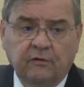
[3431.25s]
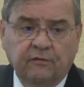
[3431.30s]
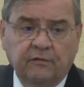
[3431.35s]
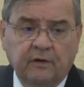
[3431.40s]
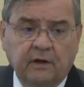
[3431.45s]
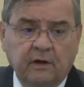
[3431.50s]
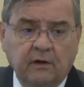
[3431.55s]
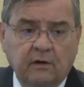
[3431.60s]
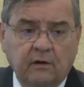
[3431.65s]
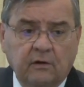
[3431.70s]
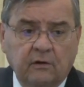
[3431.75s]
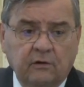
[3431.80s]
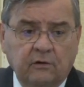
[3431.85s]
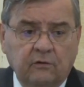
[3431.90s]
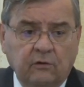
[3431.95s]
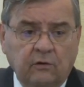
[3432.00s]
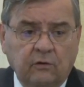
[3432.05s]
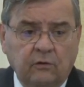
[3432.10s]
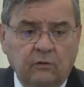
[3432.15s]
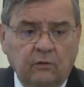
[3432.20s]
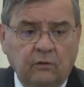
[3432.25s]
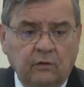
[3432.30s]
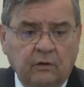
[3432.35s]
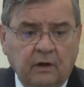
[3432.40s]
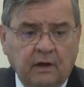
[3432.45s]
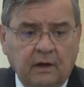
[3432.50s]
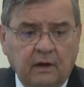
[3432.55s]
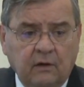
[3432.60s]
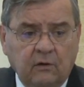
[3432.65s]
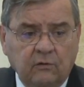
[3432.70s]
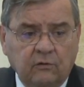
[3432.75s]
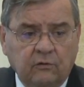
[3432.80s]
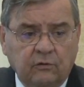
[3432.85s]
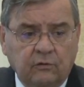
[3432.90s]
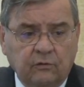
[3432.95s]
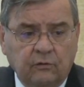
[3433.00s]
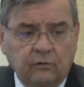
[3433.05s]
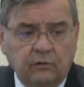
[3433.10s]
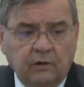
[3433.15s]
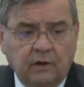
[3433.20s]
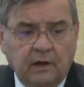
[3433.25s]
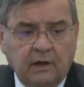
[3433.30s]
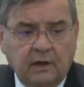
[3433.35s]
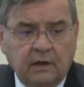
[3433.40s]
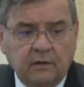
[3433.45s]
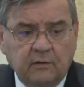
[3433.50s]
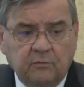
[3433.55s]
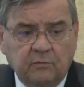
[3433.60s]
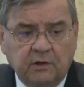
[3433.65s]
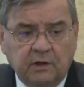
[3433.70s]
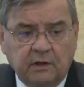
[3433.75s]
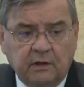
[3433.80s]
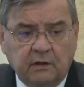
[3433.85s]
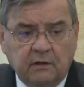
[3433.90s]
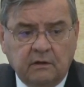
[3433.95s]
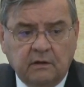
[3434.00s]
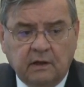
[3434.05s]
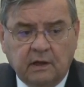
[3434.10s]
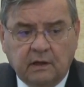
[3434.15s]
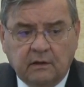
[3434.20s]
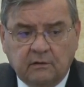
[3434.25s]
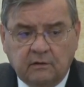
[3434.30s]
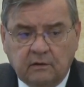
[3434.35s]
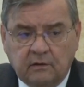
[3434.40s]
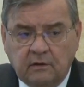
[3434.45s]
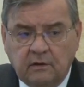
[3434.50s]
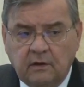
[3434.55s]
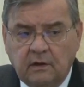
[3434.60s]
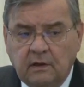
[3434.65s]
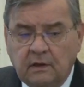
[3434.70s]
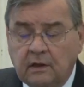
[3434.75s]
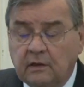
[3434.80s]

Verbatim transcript: if they are told how to not be detected,